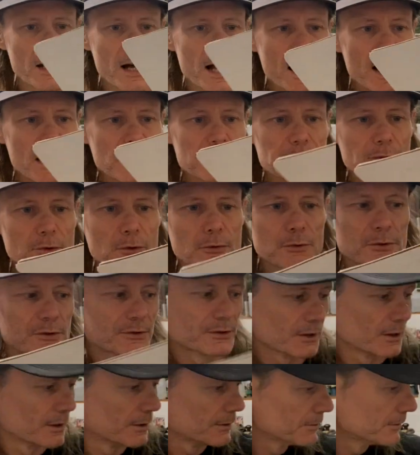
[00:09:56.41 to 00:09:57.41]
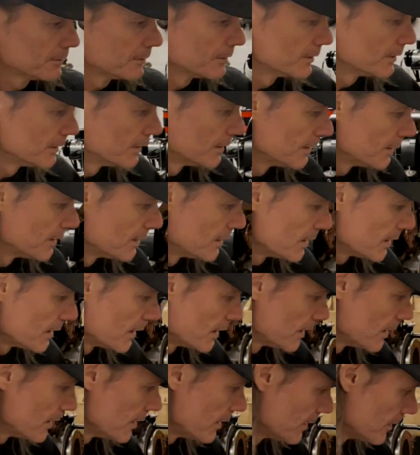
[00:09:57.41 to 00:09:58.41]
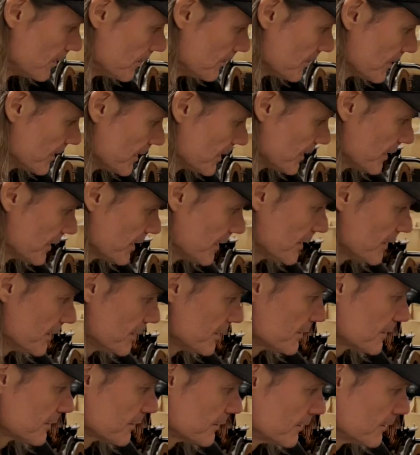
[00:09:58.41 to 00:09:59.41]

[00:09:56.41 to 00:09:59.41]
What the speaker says: and also it is